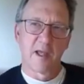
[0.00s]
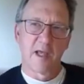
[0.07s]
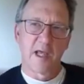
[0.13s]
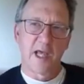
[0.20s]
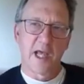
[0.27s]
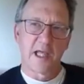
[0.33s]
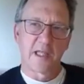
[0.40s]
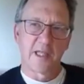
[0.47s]

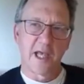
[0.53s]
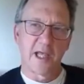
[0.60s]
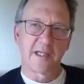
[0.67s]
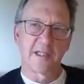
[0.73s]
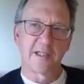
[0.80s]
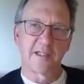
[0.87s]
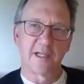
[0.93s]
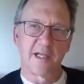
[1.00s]
And they
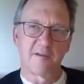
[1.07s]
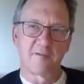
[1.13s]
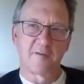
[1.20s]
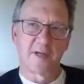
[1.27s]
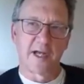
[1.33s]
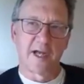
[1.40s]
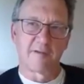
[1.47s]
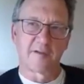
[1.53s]
can give
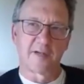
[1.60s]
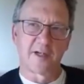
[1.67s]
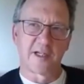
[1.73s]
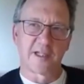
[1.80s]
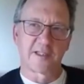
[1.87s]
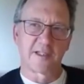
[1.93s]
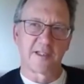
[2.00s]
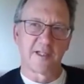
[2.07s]
whatever
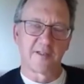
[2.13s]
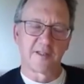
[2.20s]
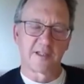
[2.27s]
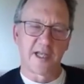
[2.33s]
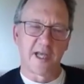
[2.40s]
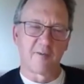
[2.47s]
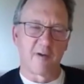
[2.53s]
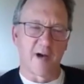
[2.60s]
excuse
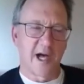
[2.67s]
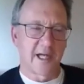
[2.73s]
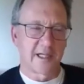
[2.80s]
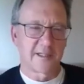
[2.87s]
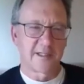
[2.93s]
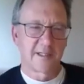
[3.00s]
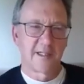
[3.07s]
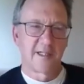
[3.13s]
they want,
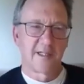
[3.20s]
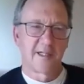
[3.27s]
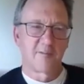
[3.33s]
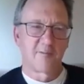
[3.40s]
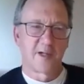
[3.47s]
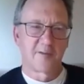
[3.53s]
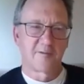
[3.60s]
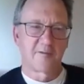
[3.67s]

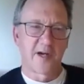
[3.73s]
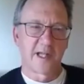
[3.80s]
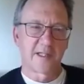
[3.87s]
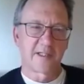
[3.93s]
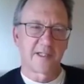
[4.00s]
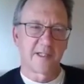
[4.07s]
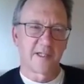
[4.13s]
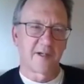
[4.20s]
but
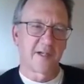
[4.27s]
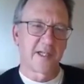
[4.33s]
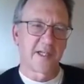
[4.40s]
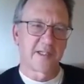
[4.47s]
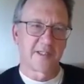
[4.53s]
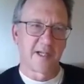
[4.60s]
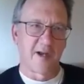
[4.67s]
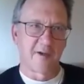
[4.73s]
frankly, there
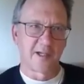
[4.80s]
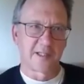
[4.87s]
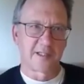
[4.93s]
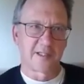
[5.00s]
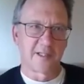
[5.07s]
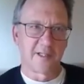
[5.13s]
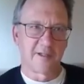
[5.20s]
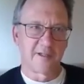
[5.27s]
is no
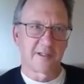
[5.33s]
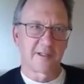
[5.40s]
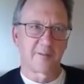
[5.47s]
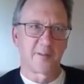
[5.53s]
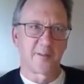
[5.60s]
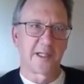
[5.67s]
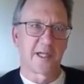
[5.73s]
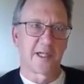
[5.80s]
excuse,
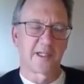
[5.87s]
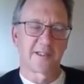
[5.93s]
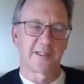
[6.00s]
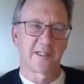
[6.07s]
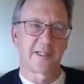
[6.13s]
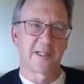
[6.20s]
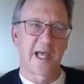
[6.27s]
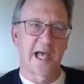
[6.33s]
because
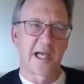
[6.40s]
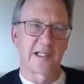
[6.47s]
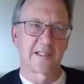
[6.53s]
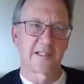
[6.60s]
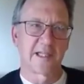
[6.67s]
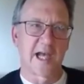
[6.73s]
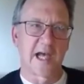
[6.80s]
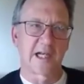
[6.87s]
that is
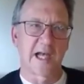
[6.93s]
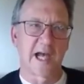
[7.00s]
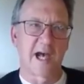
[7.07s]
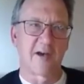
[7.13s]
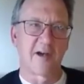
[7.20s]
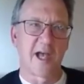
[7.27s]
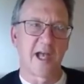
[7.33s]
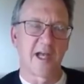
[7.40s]
not
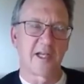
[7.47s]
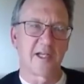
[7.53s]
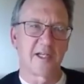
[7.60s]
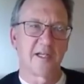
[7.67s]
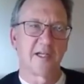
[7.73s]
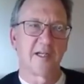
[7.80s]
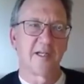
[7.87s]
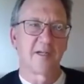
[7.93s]
how
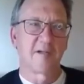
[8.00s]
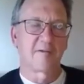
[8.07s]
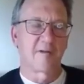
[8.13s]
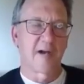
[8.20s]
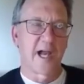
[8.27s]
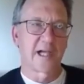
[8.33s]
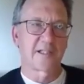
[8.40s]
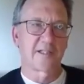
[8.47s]
any
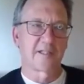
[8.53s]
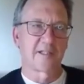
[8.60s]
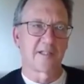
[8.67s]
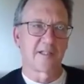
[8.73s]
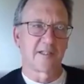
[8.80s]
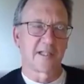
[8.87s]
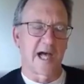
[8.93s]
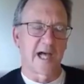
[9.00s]

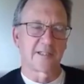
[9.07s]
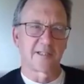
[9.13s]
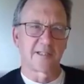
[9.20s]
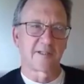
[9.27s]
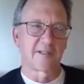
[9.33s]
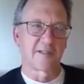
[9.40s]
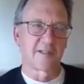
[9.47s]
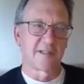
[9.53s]
rational,
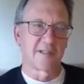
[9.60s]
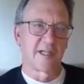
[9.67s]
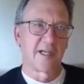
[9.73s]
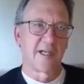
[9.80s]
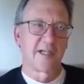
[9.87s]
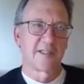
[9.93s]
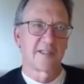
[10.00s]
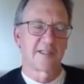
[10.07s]
logical,
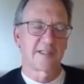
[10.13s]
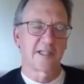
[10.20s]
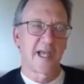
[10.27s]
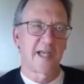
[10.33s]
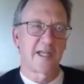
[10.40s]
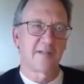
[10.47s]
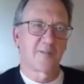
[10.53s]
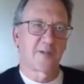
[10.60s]

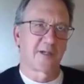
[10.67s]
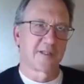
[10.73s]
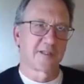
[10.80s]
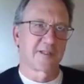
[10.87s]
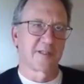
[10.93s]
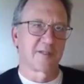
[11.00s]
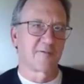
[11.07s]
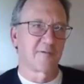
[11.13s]
sane
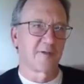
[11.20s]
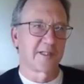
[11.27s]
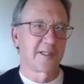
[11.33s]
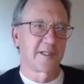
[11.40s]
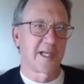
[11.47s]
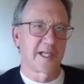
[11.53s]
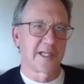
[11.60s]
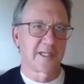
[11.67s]
person would
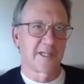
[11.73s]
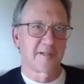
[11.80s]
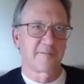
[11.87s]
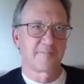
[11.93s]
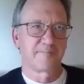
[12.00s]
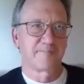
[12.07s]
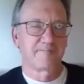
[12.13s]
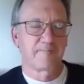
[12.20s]
think.
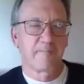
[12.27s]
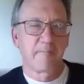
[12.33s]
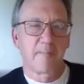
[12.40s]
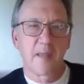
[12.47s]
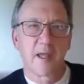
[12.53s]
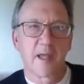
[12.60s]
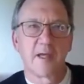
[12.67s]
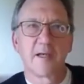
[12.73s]

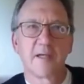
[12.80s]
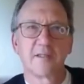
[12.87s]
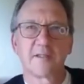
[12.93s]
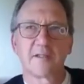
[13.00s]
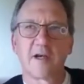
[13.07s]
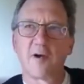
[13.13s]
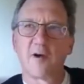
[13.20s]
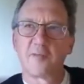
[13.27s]
So
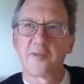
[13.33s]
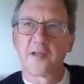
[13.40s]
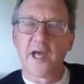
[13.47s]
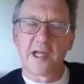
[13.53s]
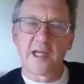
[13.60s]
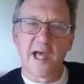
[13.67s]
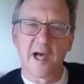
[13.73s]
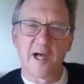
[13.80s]
I hope that
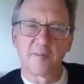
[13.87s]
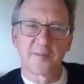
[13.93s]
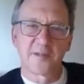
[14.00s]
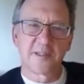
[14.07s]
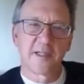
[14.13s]
helps.